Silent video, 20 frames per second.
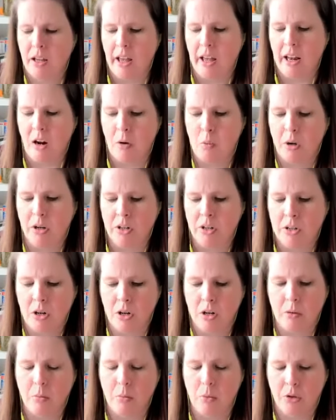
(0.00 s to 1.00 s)
And I want to
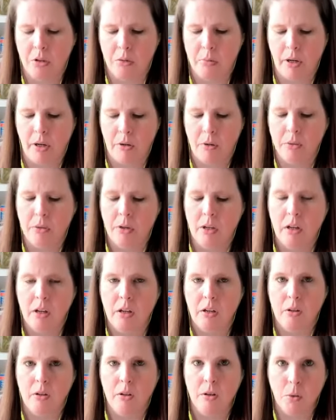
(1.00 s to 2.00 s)
talk more about
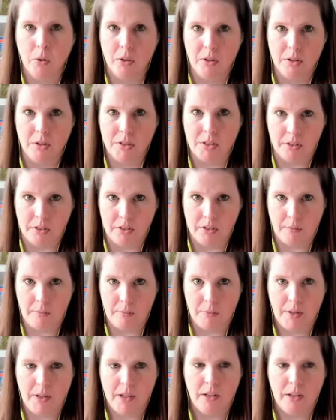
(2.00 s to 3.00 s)
your system.